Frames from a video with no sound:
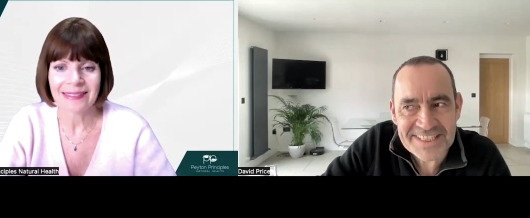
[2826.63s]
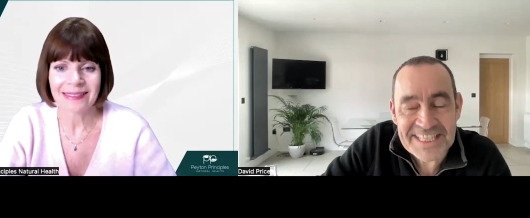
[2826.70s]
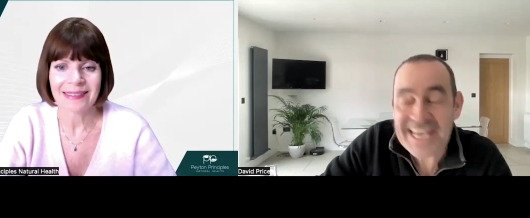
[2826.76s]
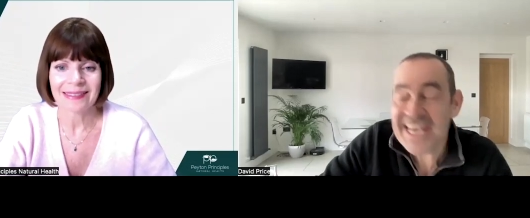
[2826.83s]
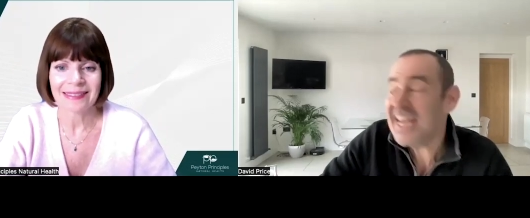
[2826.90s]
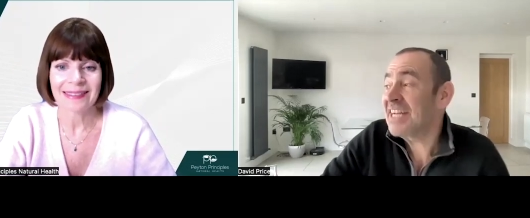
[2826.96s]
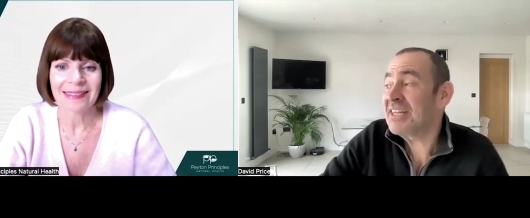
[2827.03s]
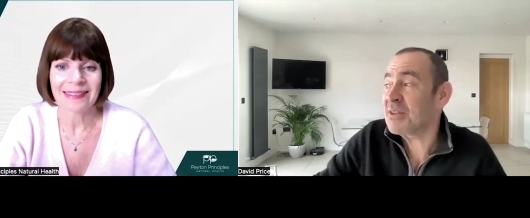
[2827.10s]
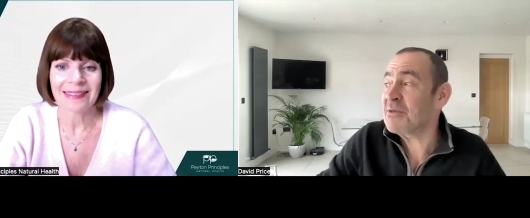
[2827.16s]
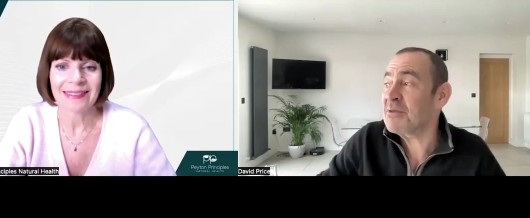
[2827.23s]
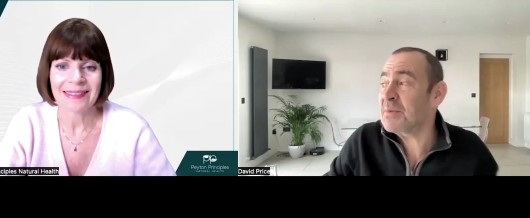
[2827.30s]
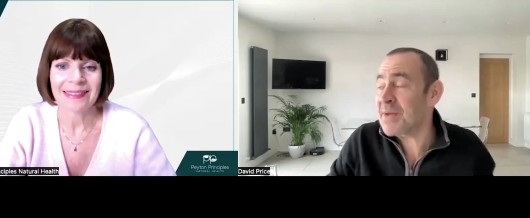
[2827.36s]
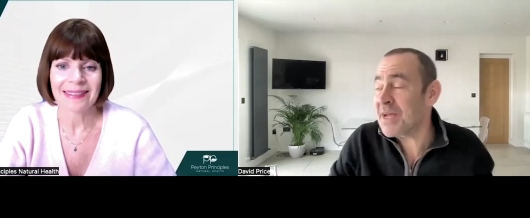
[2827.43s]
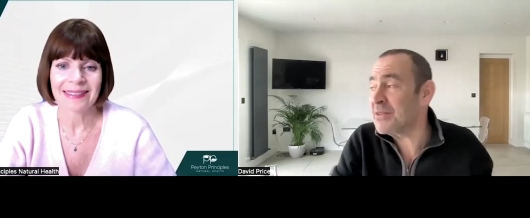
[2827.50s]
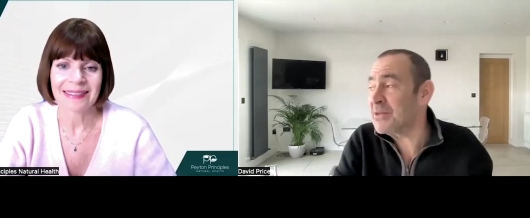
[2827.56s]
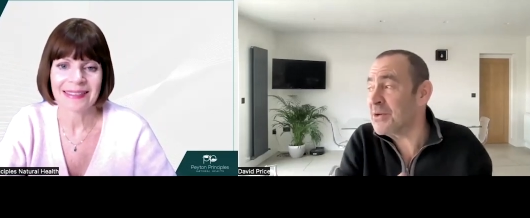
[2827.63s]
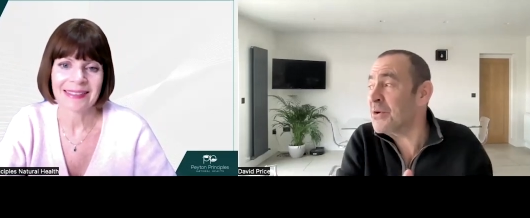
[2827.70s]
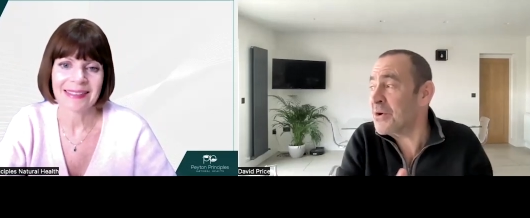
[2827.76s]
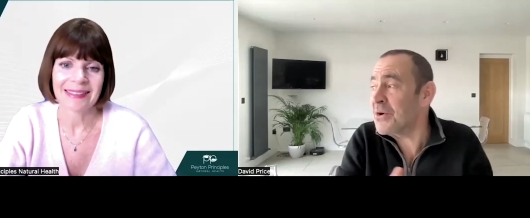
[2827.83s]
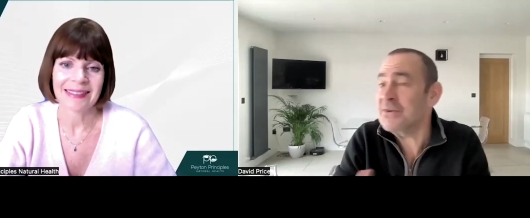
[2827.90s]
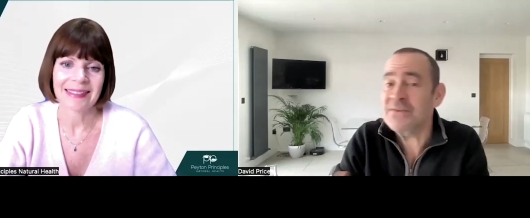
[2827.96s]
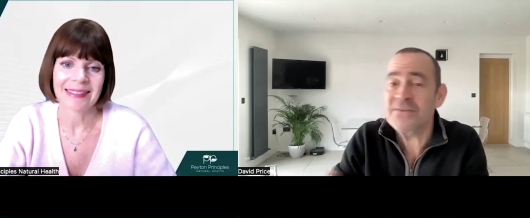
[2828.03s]
Speaker 1: Yeah, I hadn't thought about the
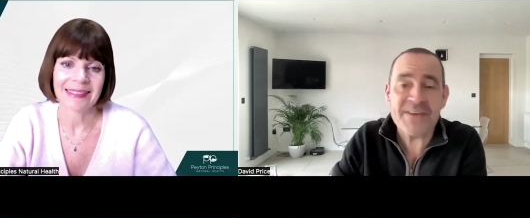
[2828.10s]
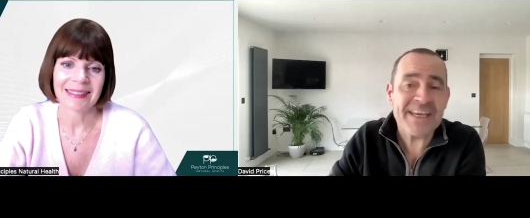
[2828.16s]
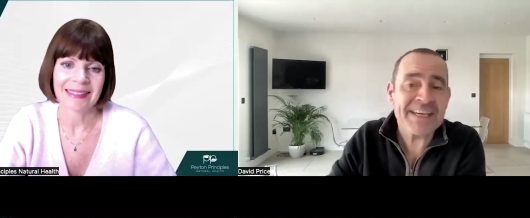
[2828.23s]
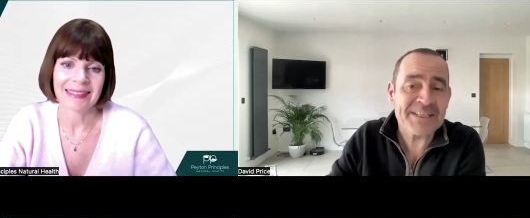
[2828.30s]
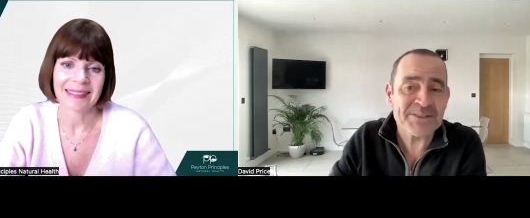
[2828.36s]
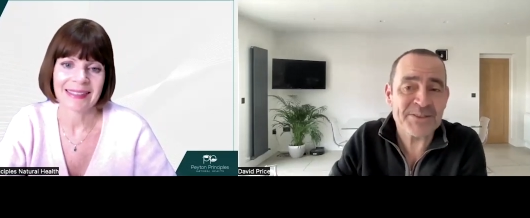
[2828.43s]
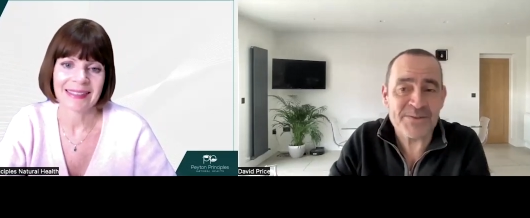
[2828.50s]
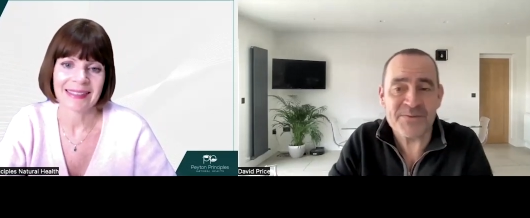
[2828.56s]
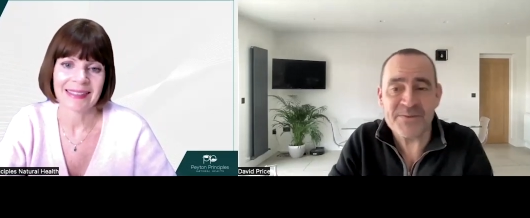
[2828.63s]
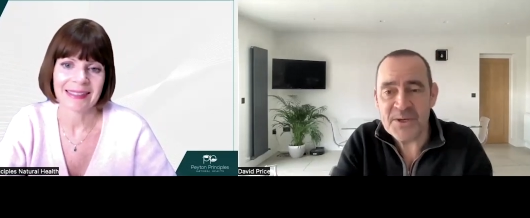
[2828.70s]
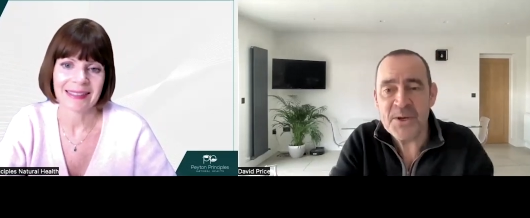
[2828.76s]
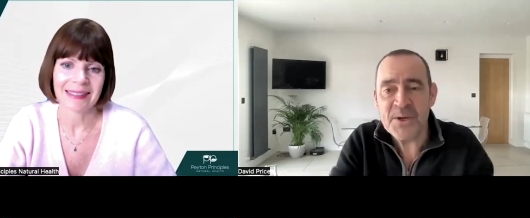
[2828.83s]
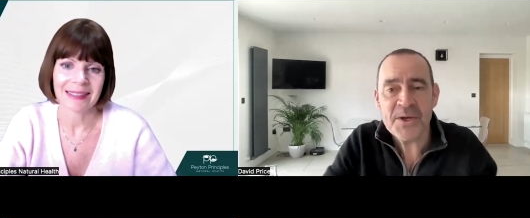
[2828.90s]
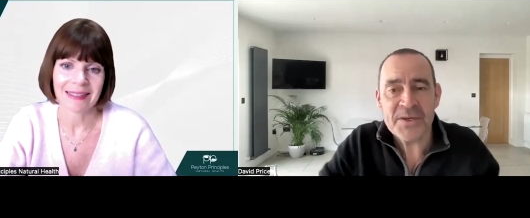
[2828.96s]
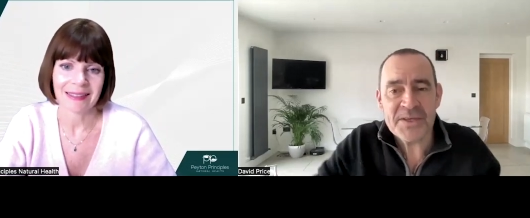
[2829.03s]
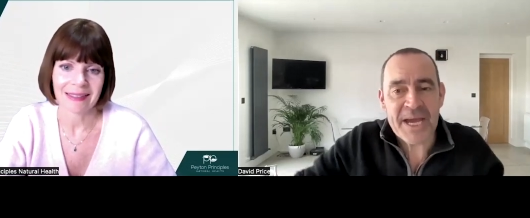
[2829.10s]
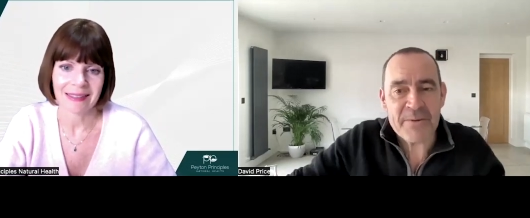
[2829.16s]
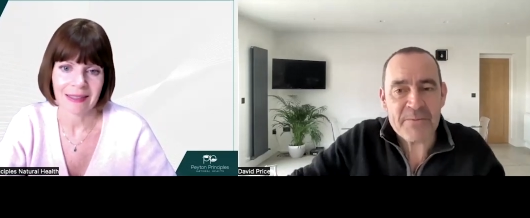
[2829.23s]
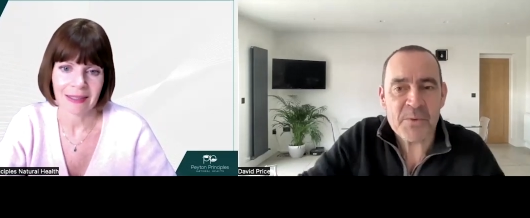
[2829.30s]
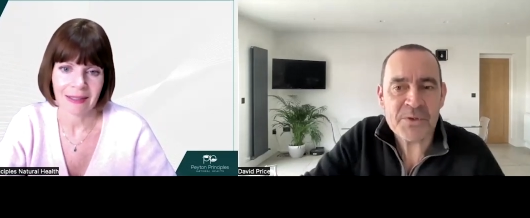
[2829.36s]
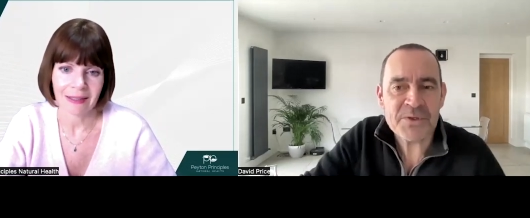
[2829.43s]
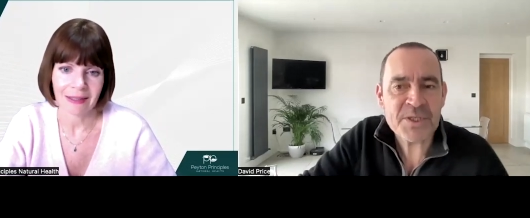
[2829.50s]
knock-on effect of yeah,
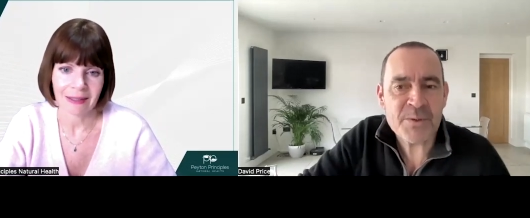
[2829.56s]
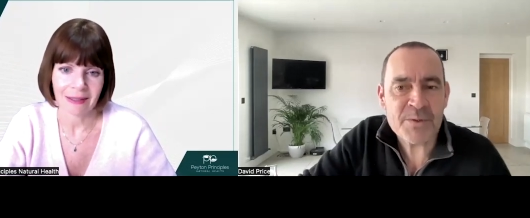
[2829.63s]
once